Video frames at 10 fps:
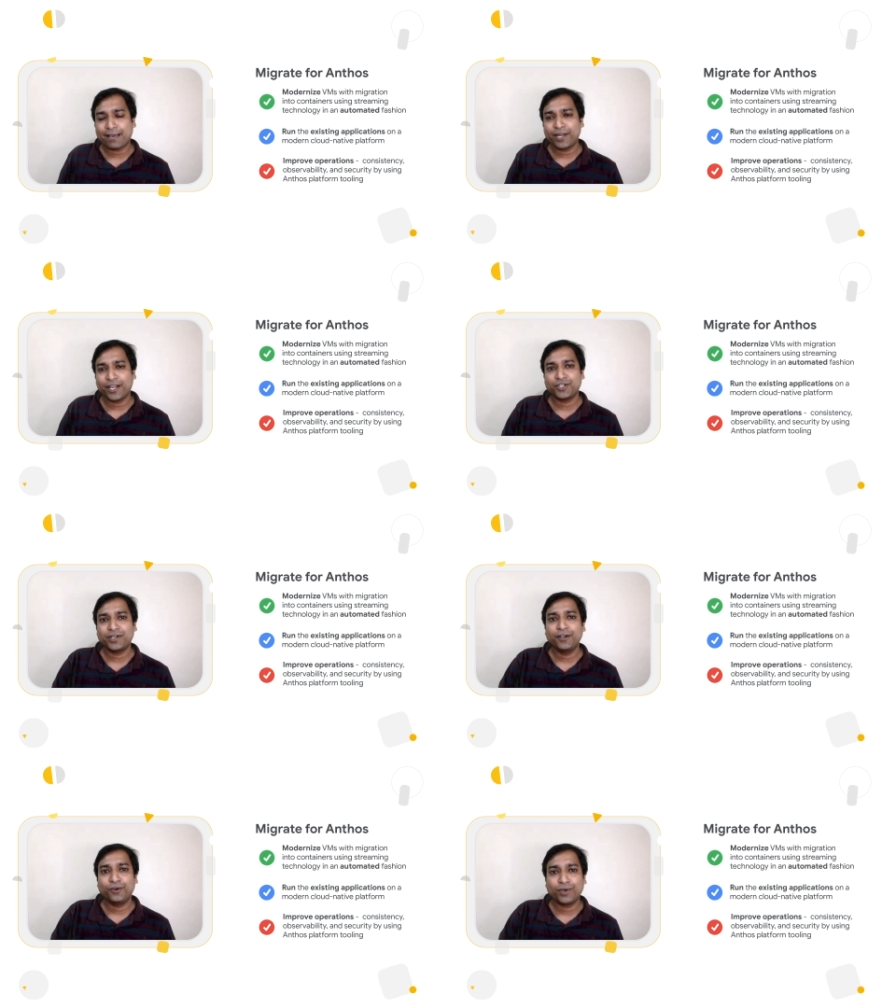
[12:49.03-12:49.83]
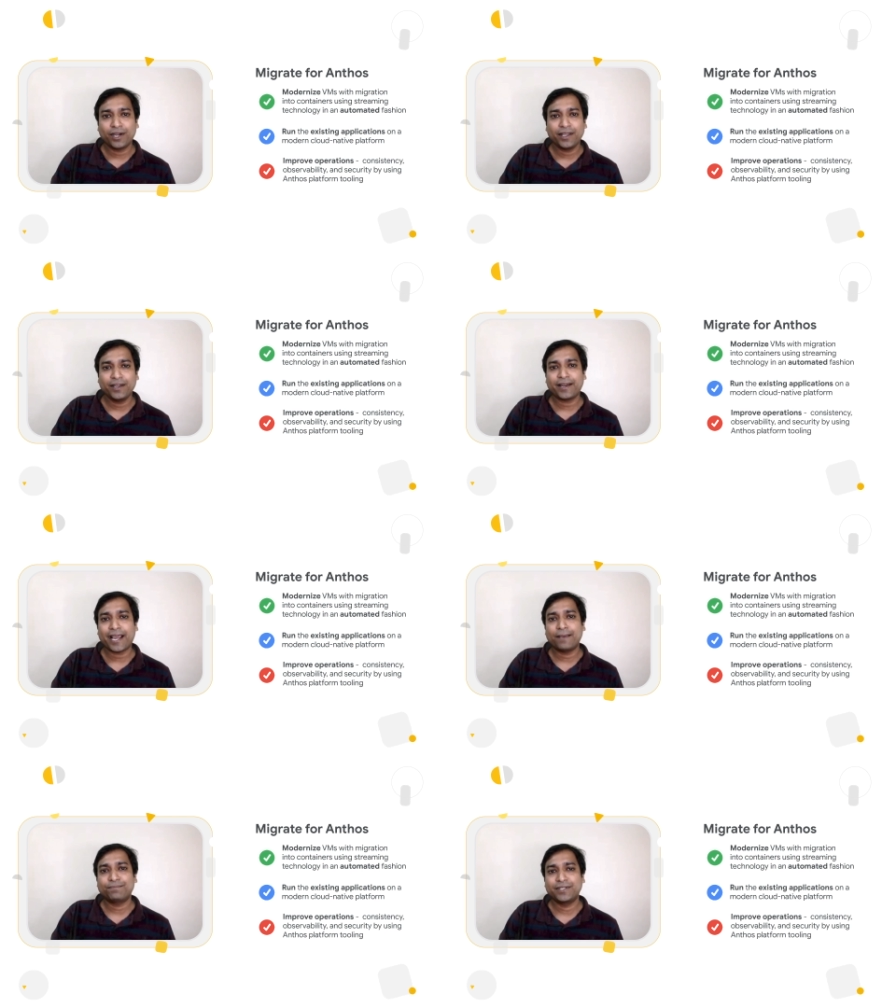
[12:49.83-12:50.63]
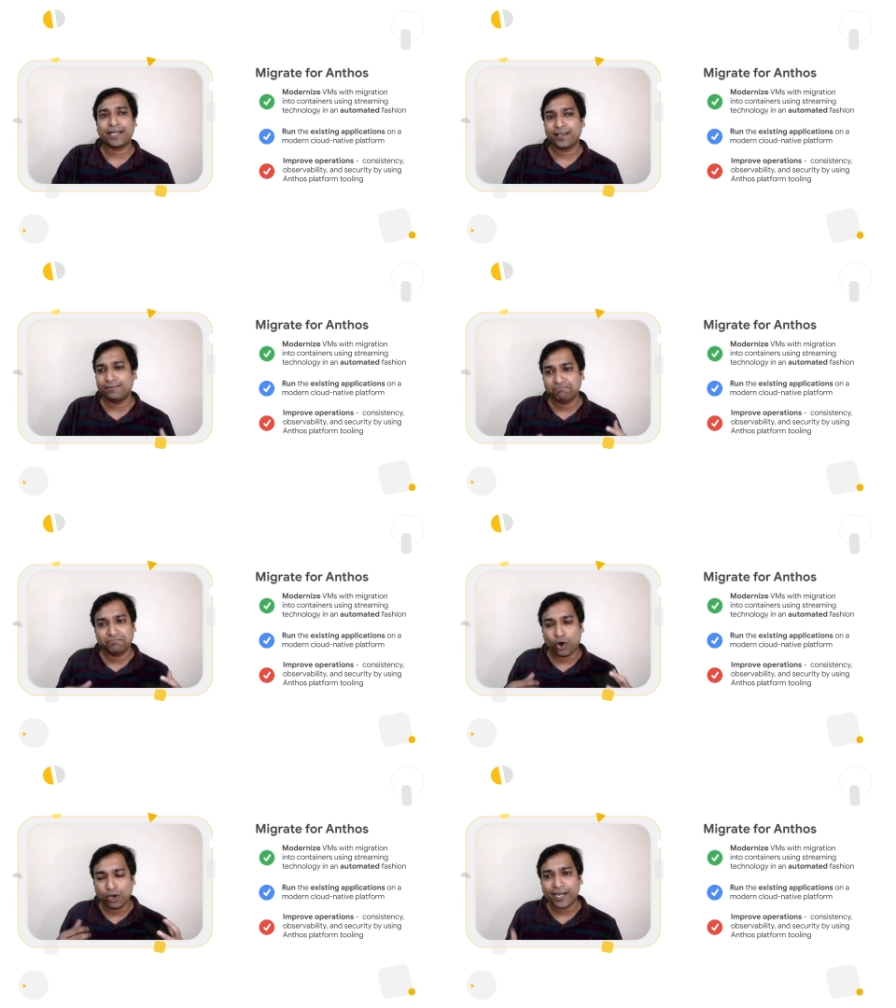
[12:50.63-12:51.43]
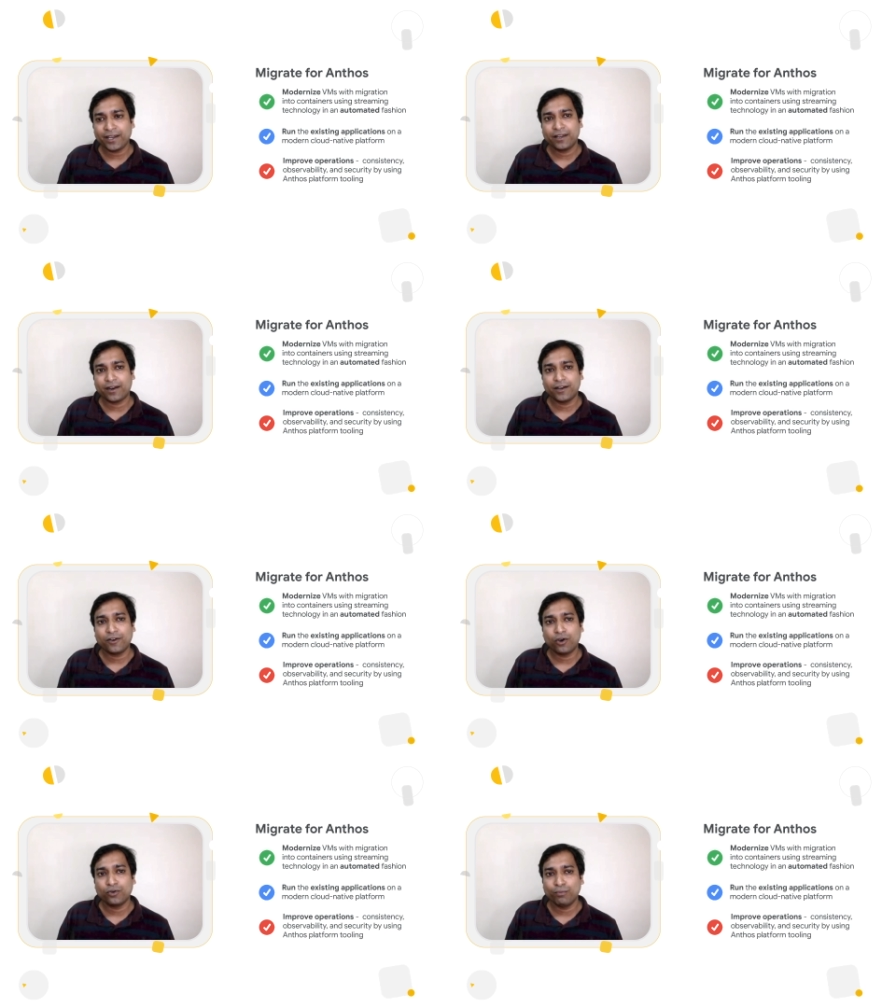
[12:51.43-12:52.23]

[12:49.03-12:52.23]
application into container apps that can automatically run on